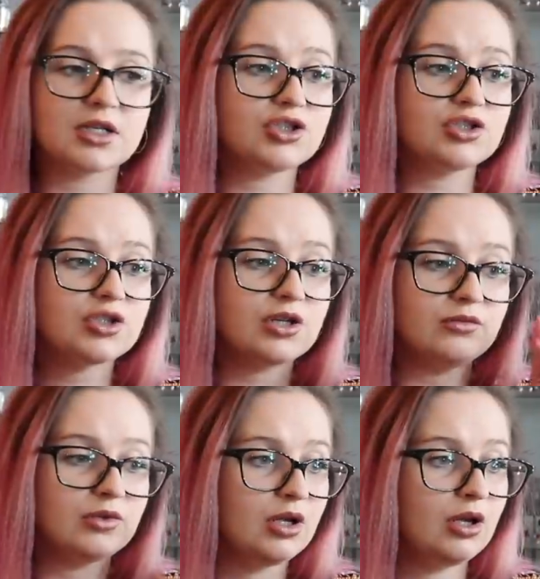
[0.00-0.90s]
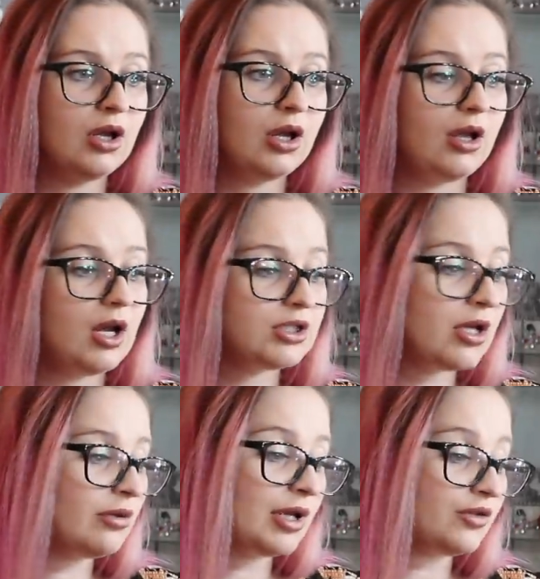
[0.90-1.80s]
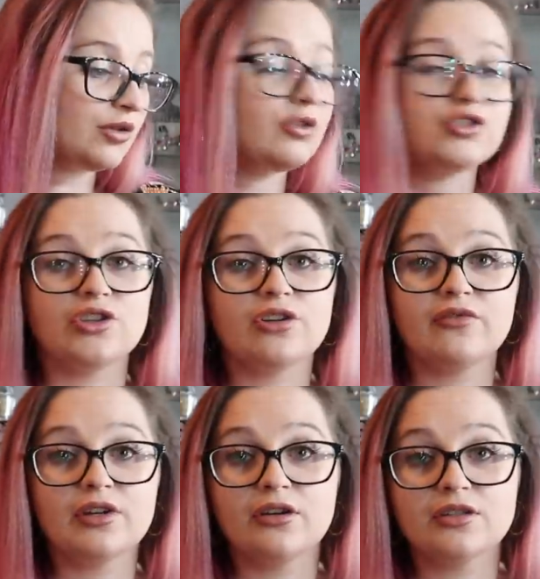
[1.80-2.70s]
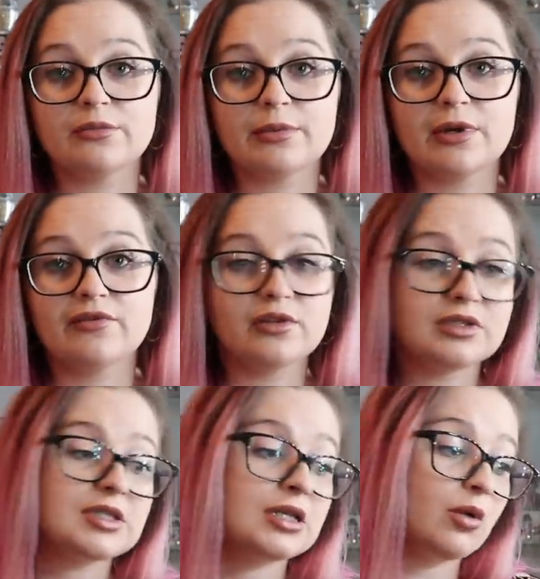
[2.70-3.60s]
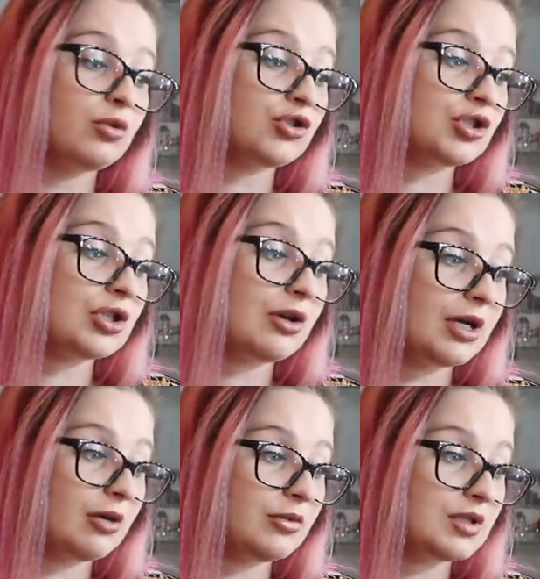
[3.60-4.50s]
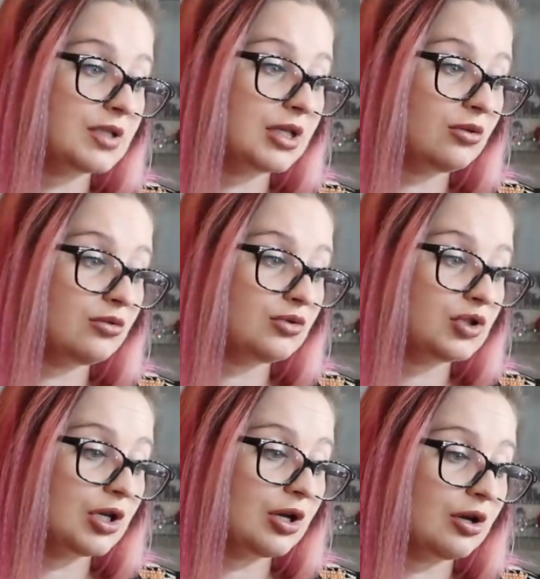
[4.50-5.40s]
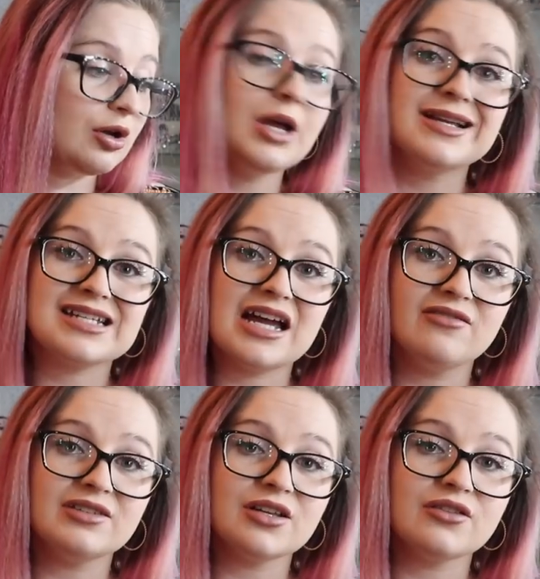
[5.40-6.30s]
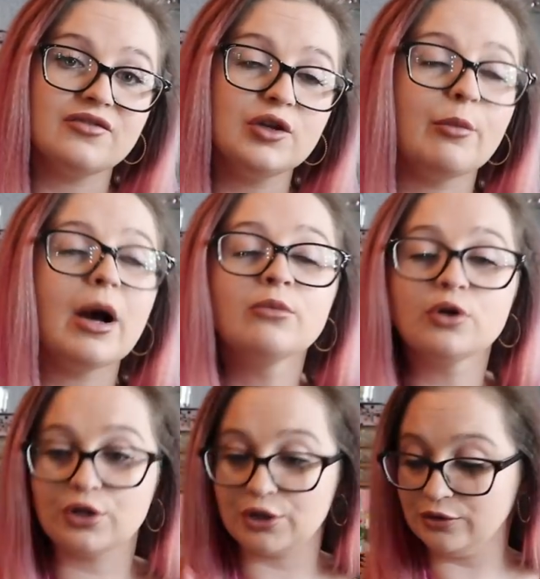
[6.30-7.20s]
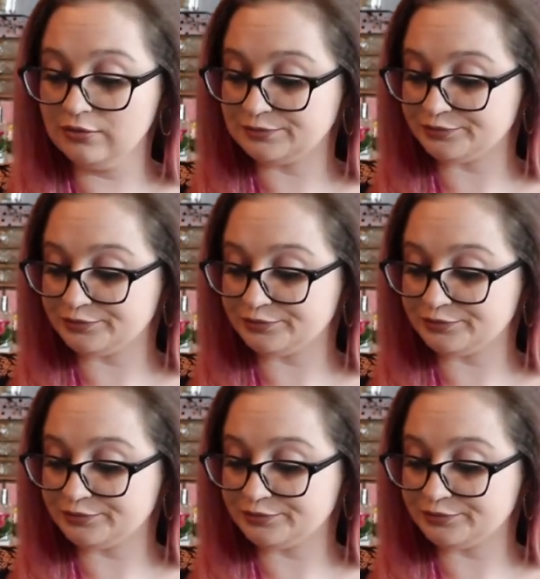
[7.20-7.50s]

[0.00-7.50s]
I just don't, I don't get the logic of it, to be perfectly honest. And I was just eyeing up the Skittles uh, to have another few, but I'm not going to.